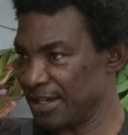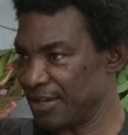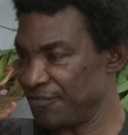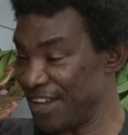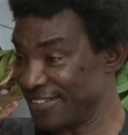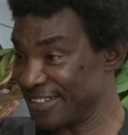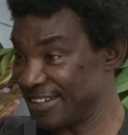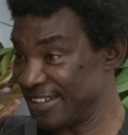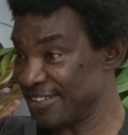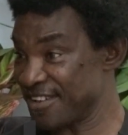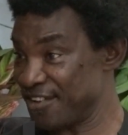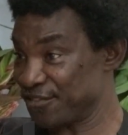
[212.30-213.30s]
vested
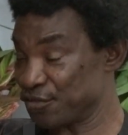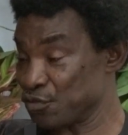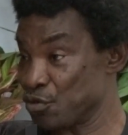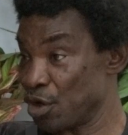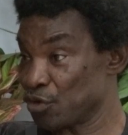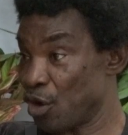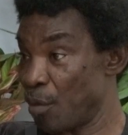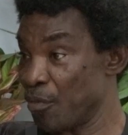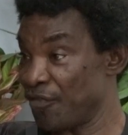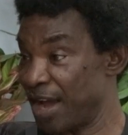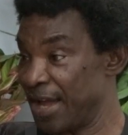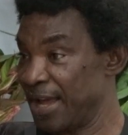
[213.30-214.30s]
interests do not come
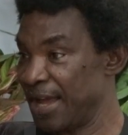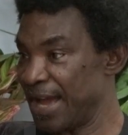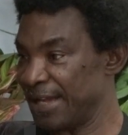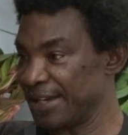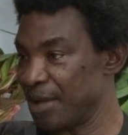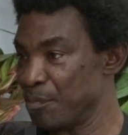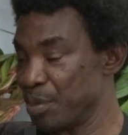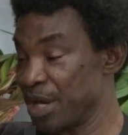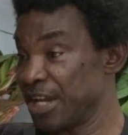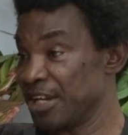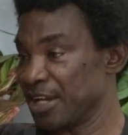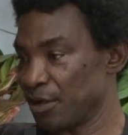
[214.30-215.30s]
over and then
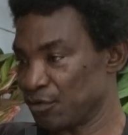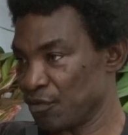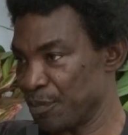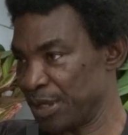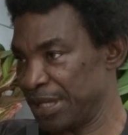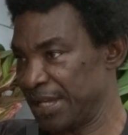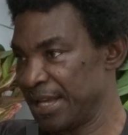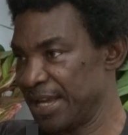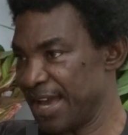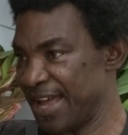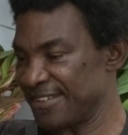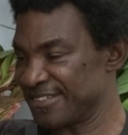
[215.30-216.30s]
bring in a lot of money
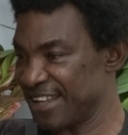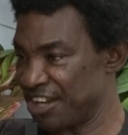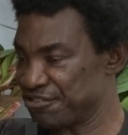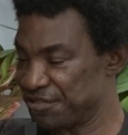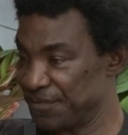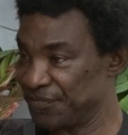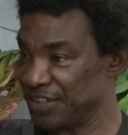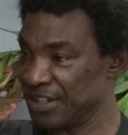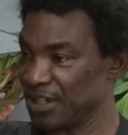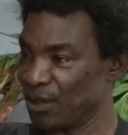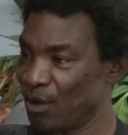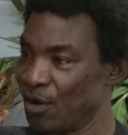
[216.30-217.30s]
and start shifting
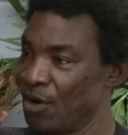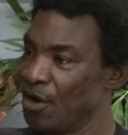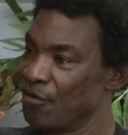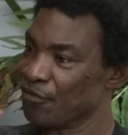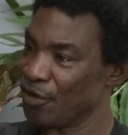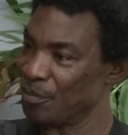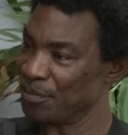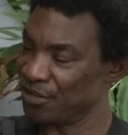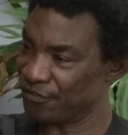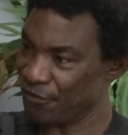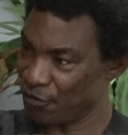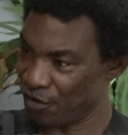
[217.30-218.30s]
the law from
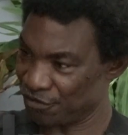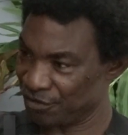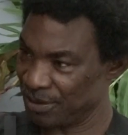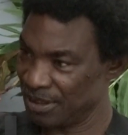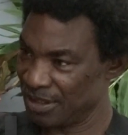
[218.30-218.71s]
its focus.